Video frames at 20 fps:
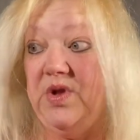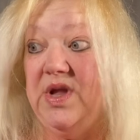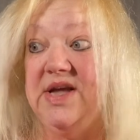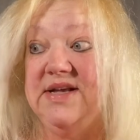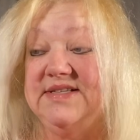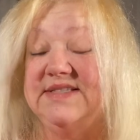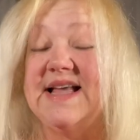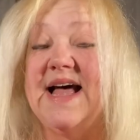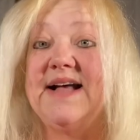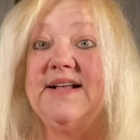
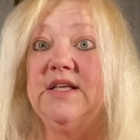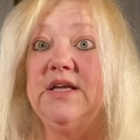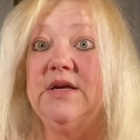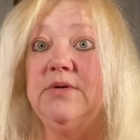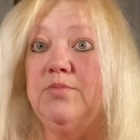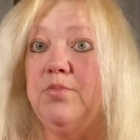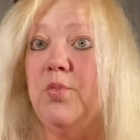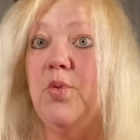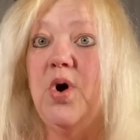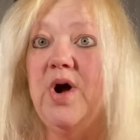exactly
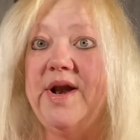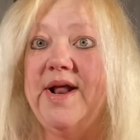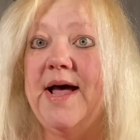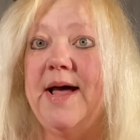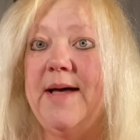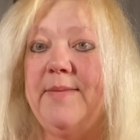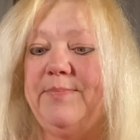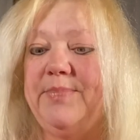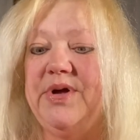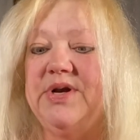what
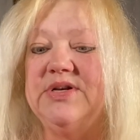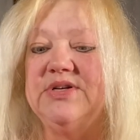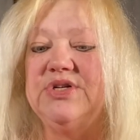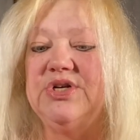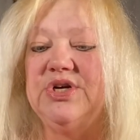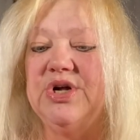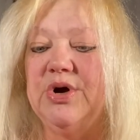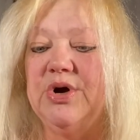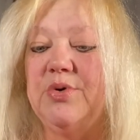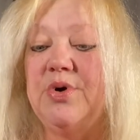happened,
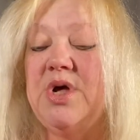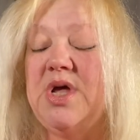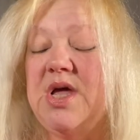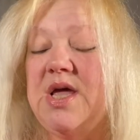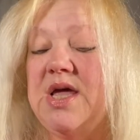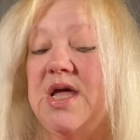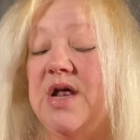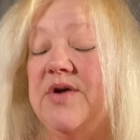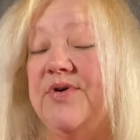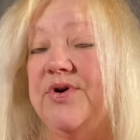you know,
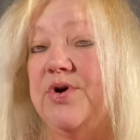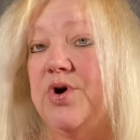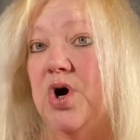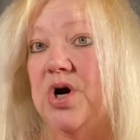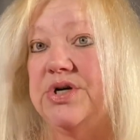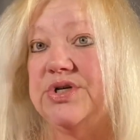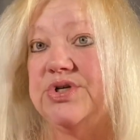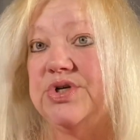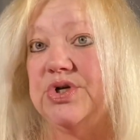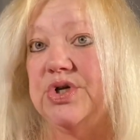in
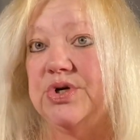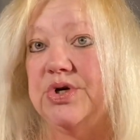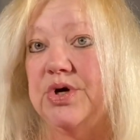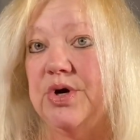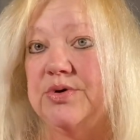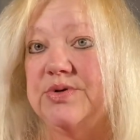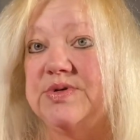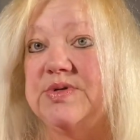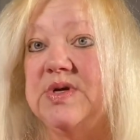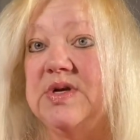regards to the
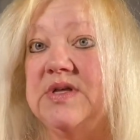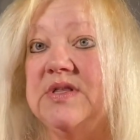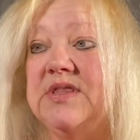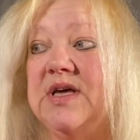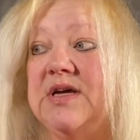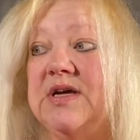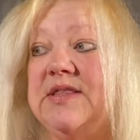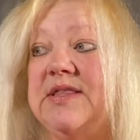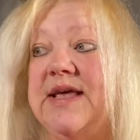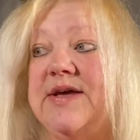ghosting
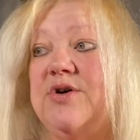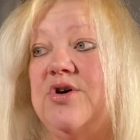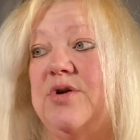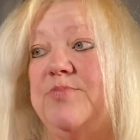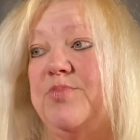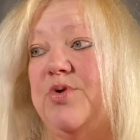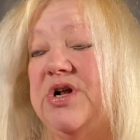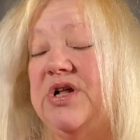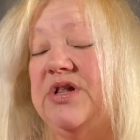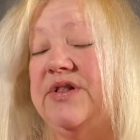thing. They
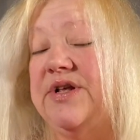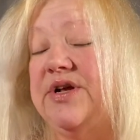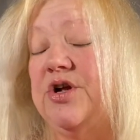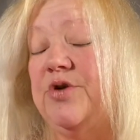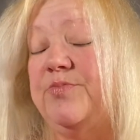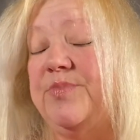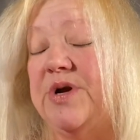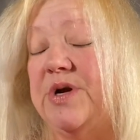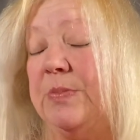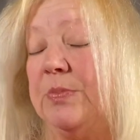could put a little
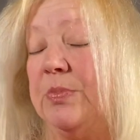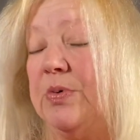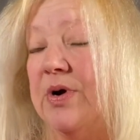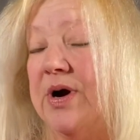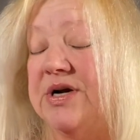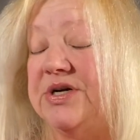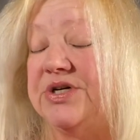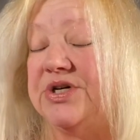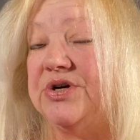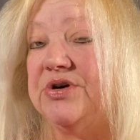bit of
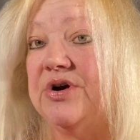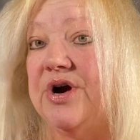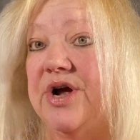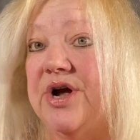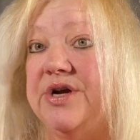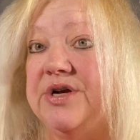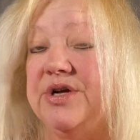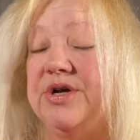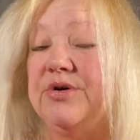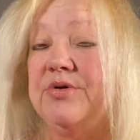pressure
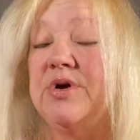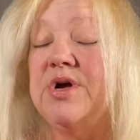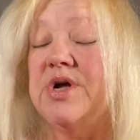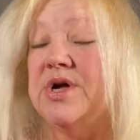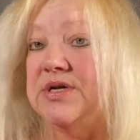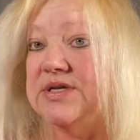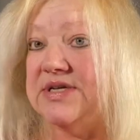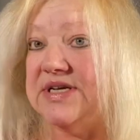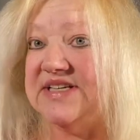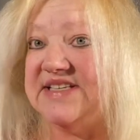on you
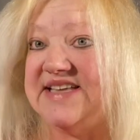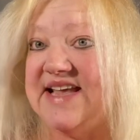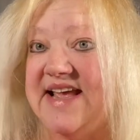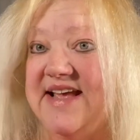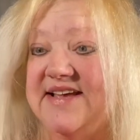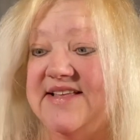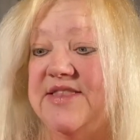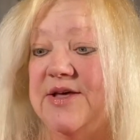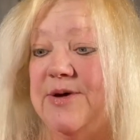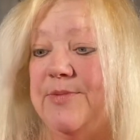to
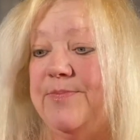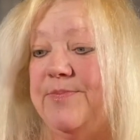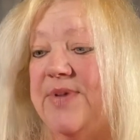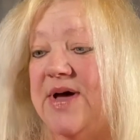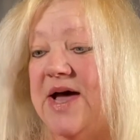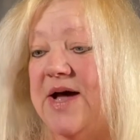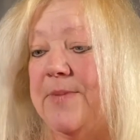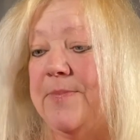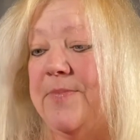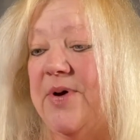take them
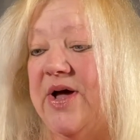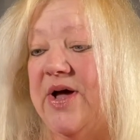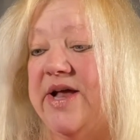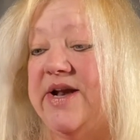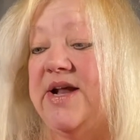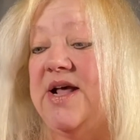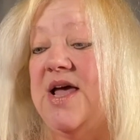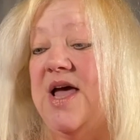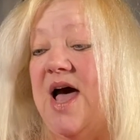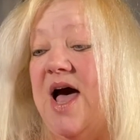back, but
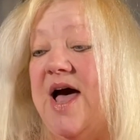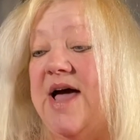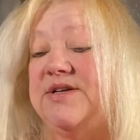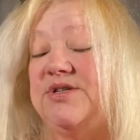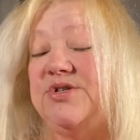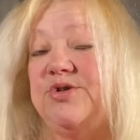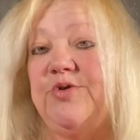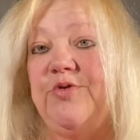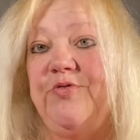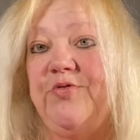I
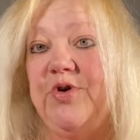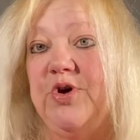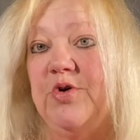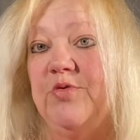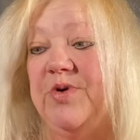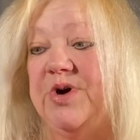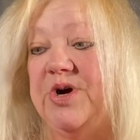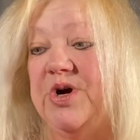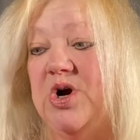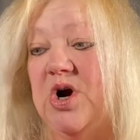do feel
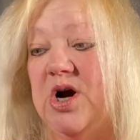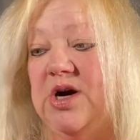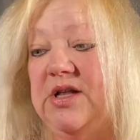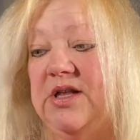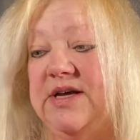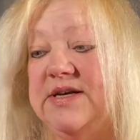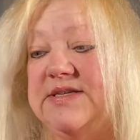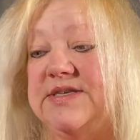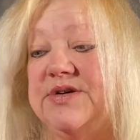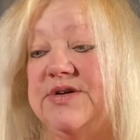
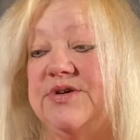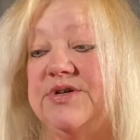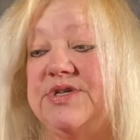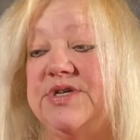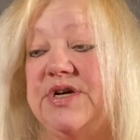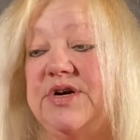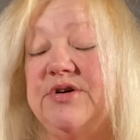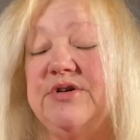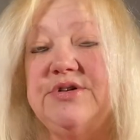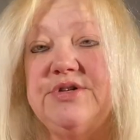regardless, there's
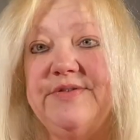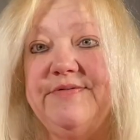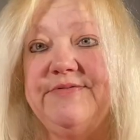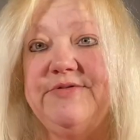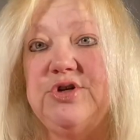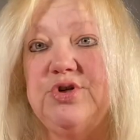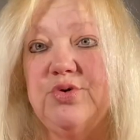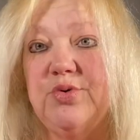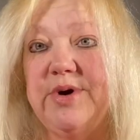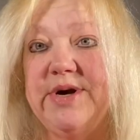tears of
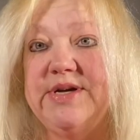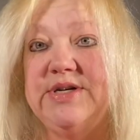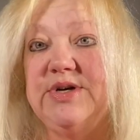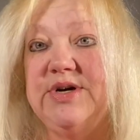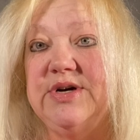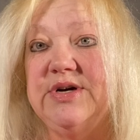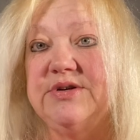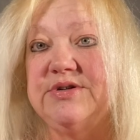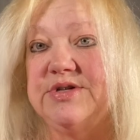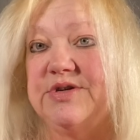joy,
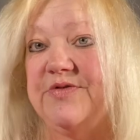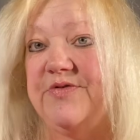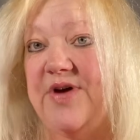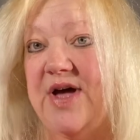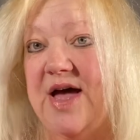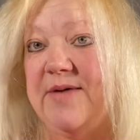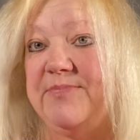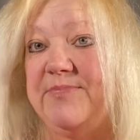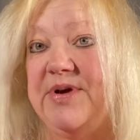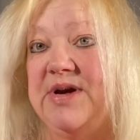tears of
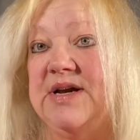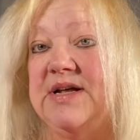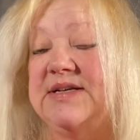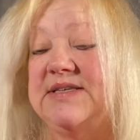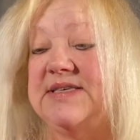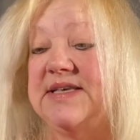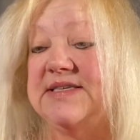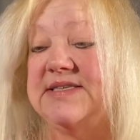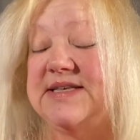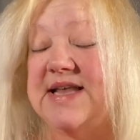happiness.
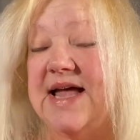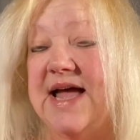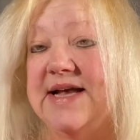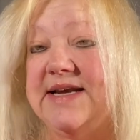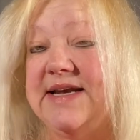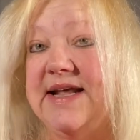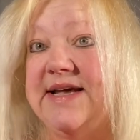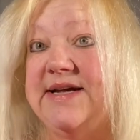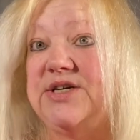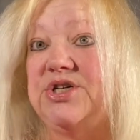The
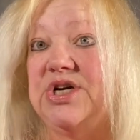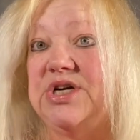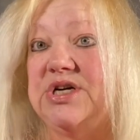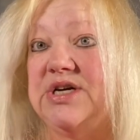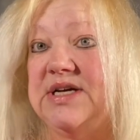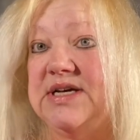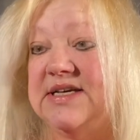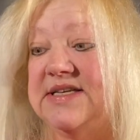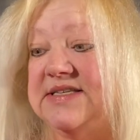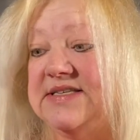stagnation
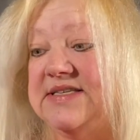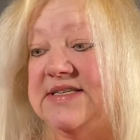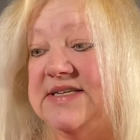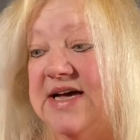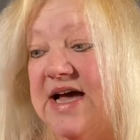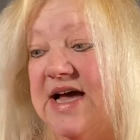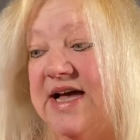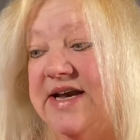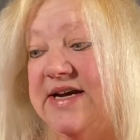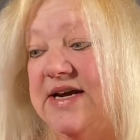is
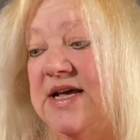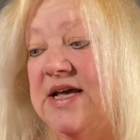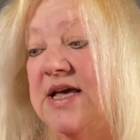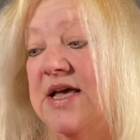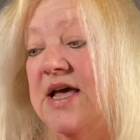done.